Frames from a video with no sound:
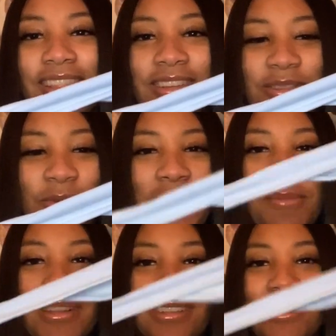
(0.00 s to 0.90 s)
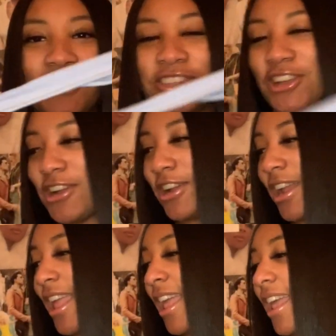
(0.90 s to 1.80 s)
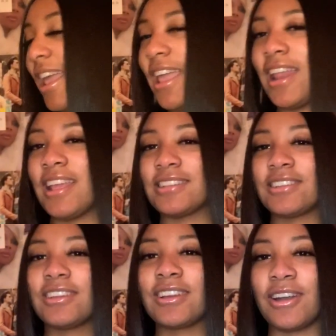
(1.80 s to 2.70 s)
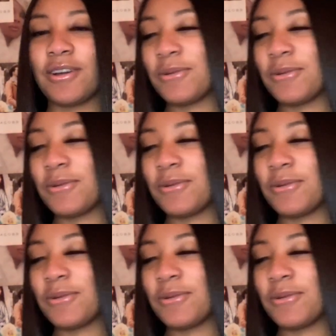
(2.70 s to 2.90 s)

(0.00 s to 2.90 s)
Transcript: looks weird, but this is a shirt and it's gonna go